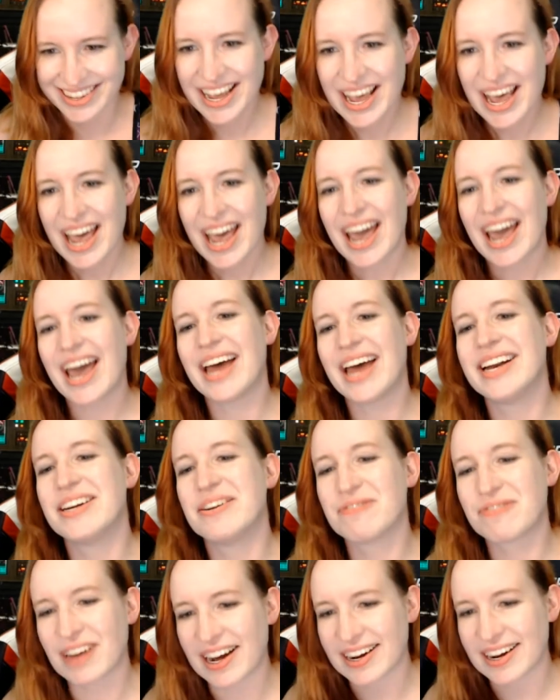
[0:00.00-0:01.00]
And in
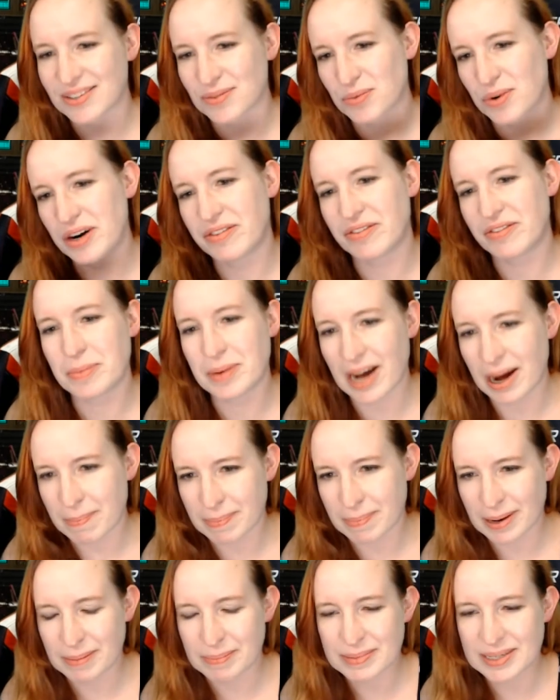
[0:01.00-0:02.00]
fact, one of them got
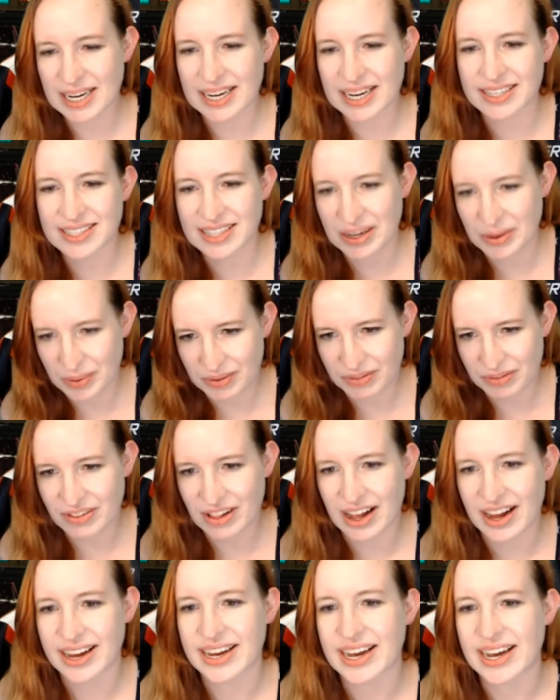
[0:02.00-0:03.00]
bumped as they were flying
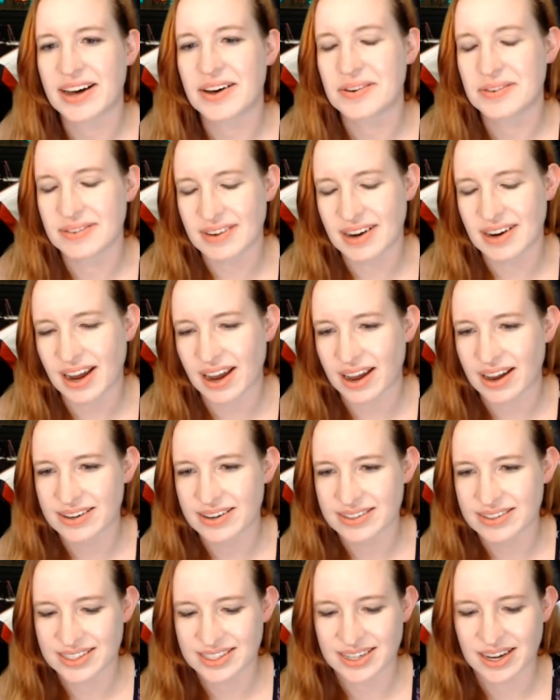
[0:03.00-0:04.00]
out, and
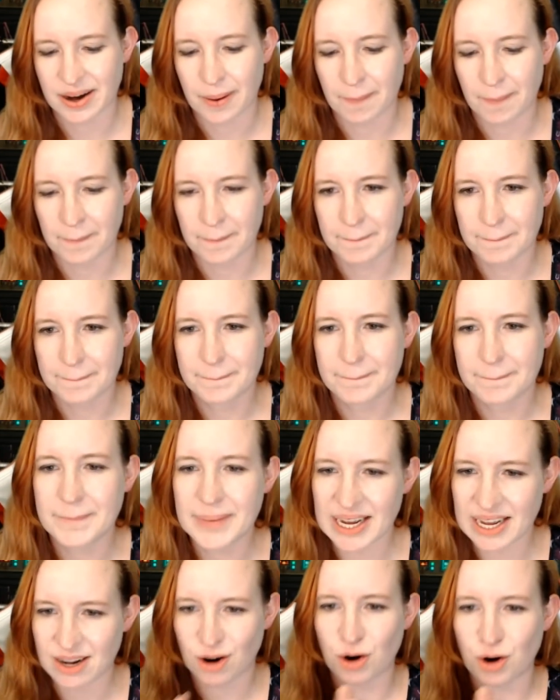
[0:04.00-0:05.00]
it
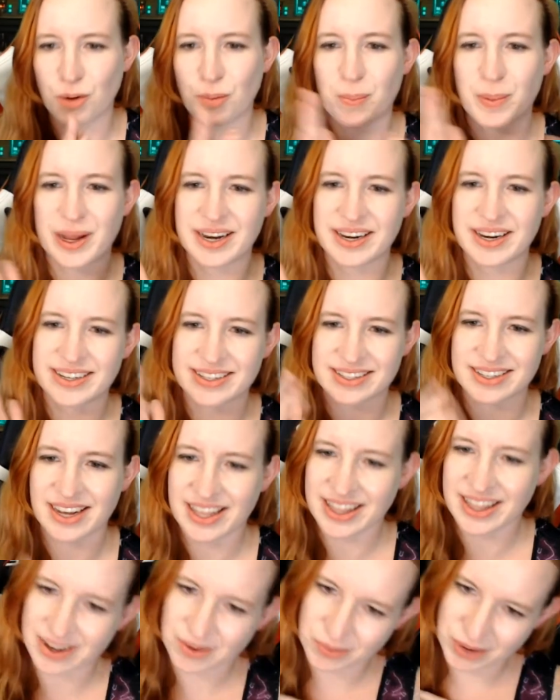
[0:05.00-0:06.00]
opened, and then
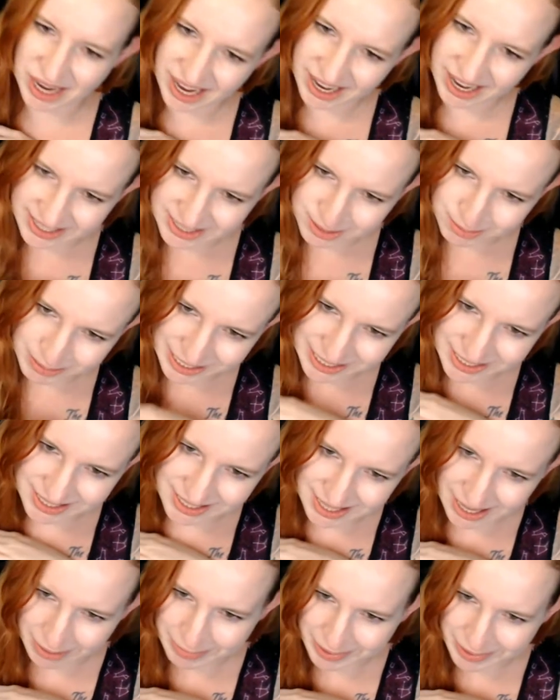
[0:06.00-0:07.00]
we had a space
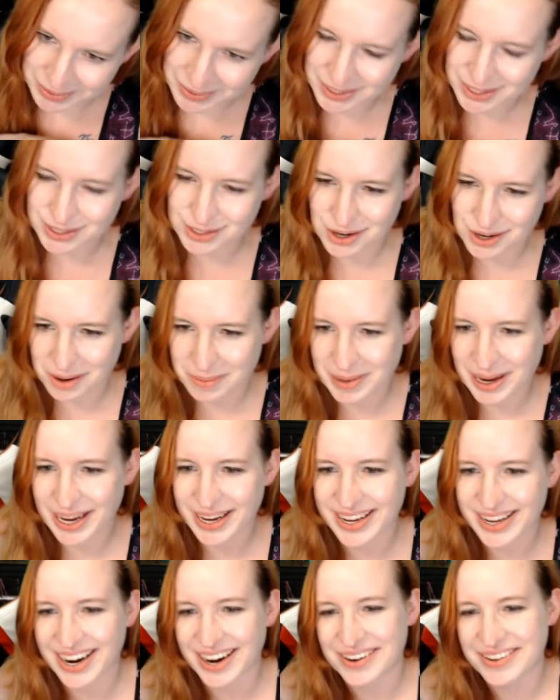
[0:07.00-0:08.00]
zombie with his arm hanging
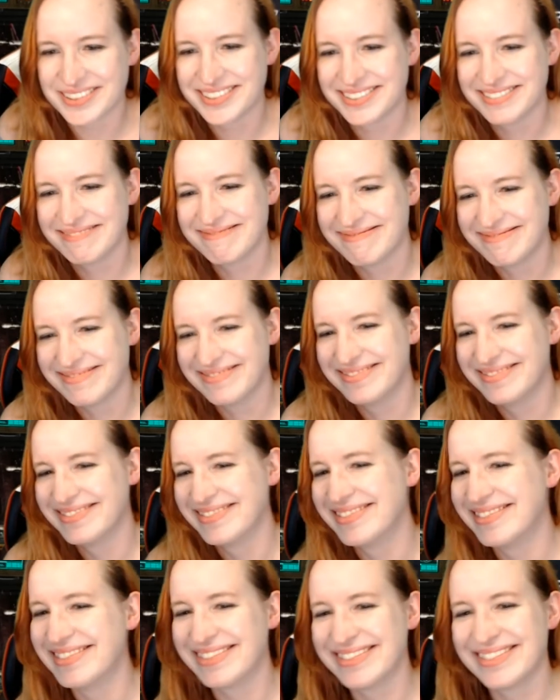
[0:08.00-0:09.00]
out.
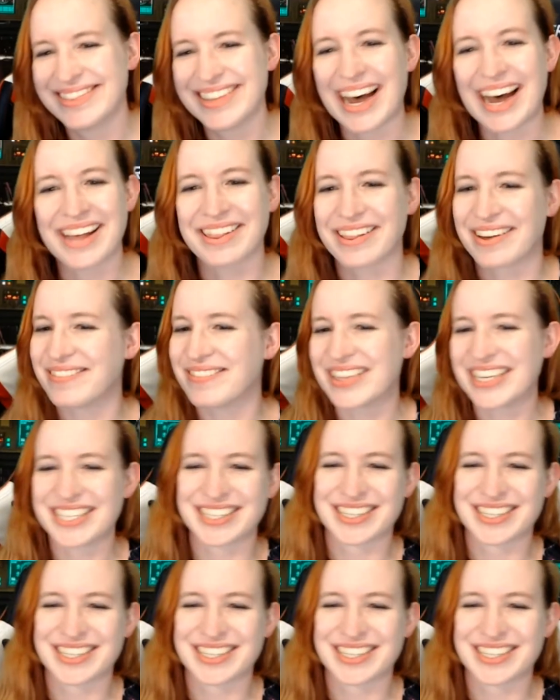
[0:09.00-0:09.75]
I love this show.